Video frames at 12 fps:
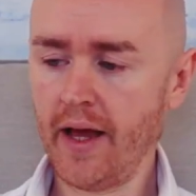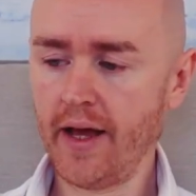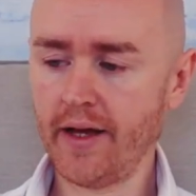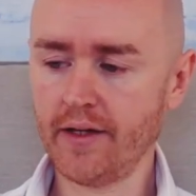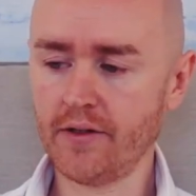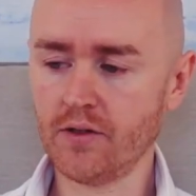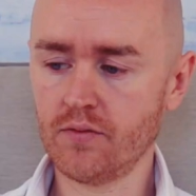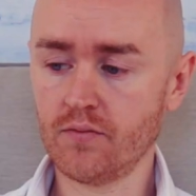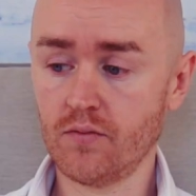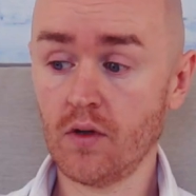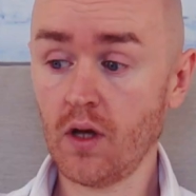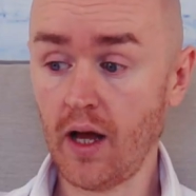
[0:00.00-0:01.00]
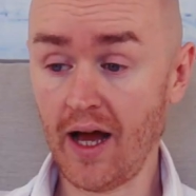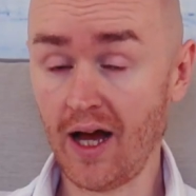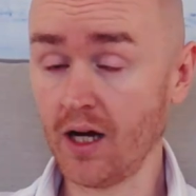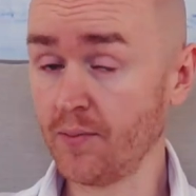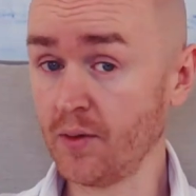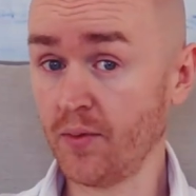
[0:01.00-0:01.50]
And a
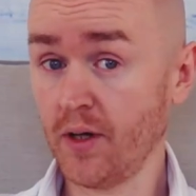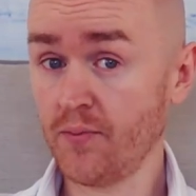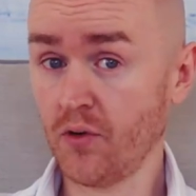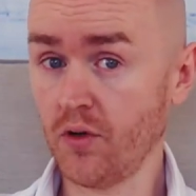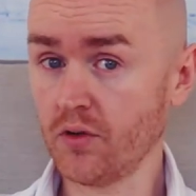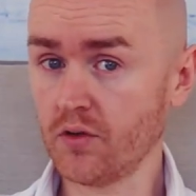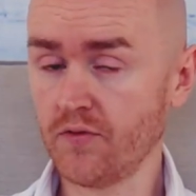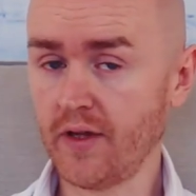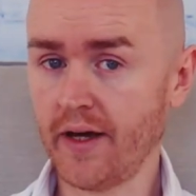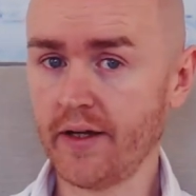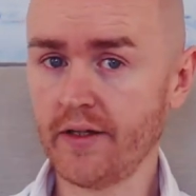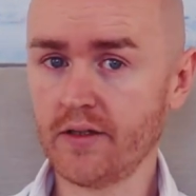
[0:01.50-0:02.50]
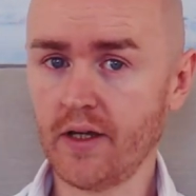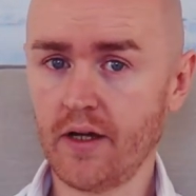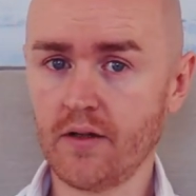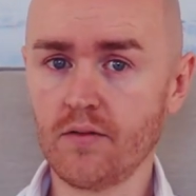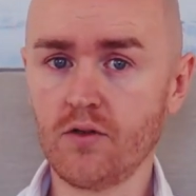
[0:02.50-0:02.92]
happy byproduct of that is that